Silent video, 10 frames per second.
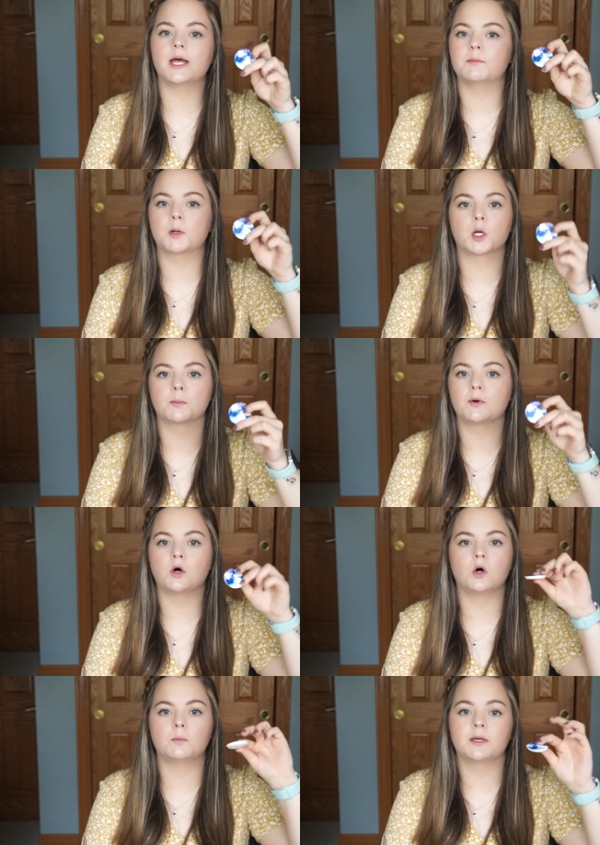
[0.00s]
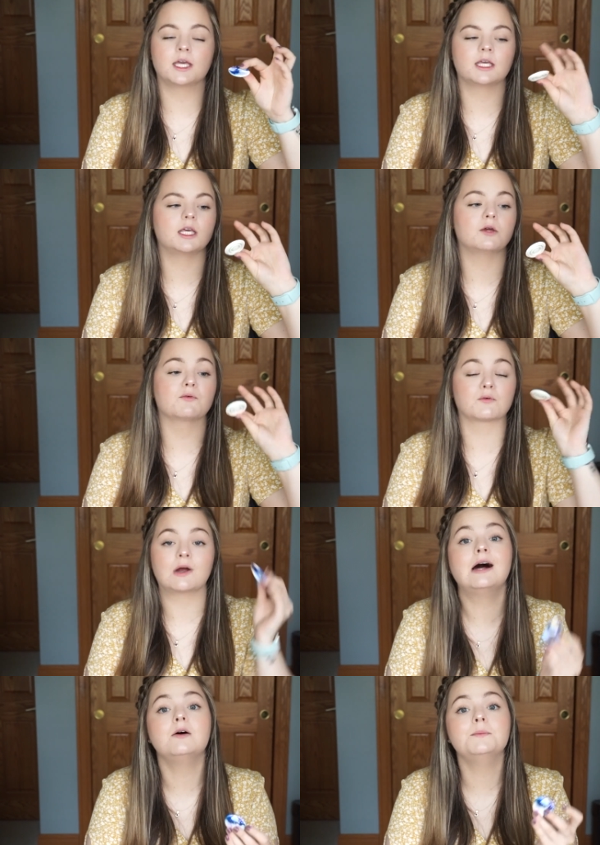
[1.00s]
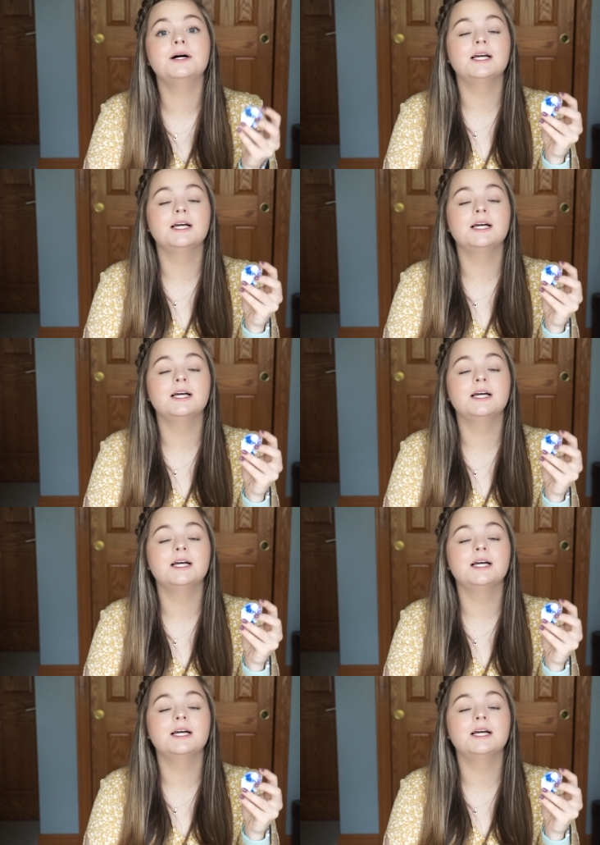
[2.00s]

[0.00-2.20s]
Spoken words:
and purple pinky realm